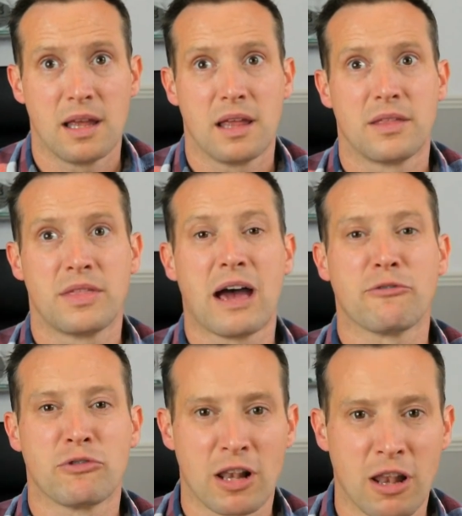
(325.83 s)
that
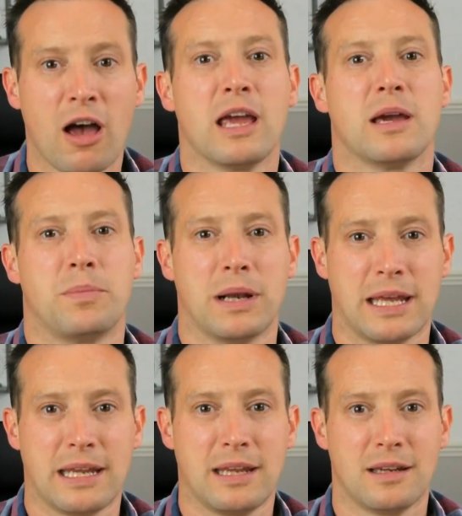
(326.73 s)

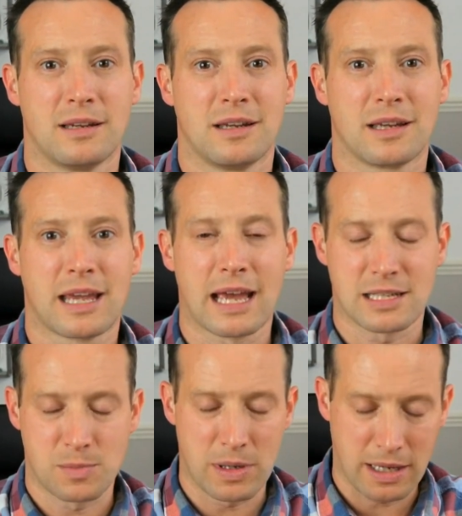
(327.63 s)
reliably gets
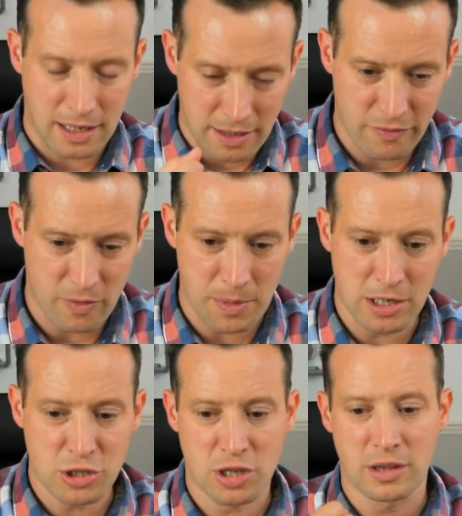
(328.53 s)
me
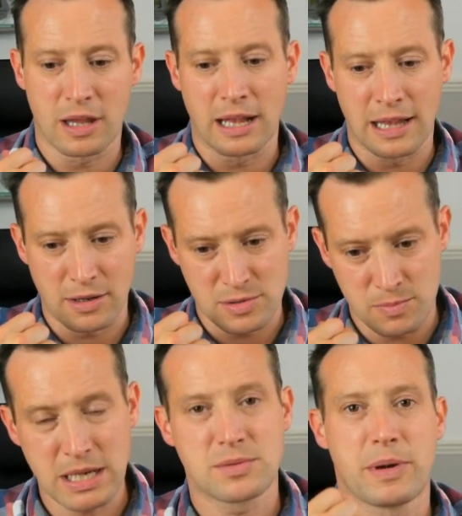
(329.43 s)
information that allows
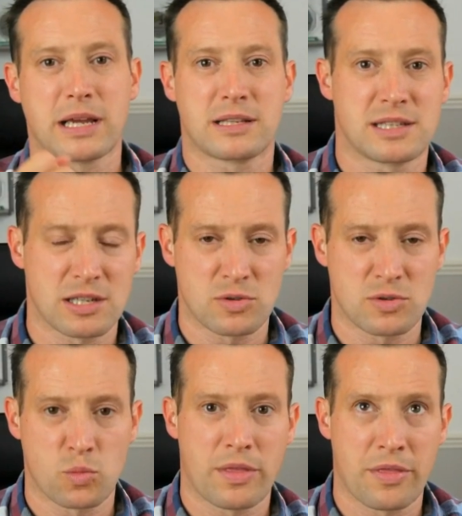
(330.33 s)
me to make a decision
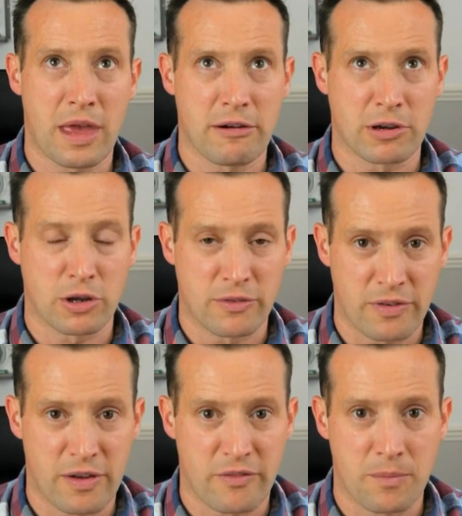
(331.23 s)
whether they're a good
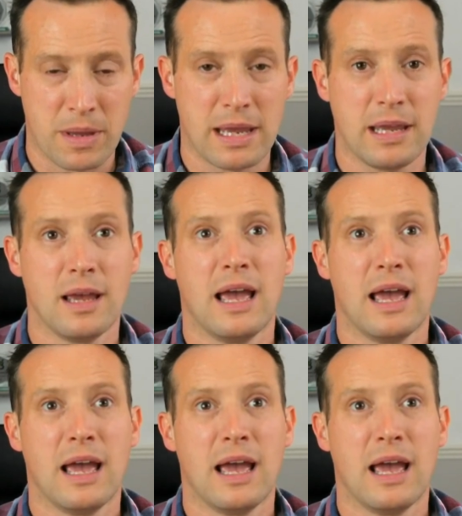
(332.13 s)
fit for me,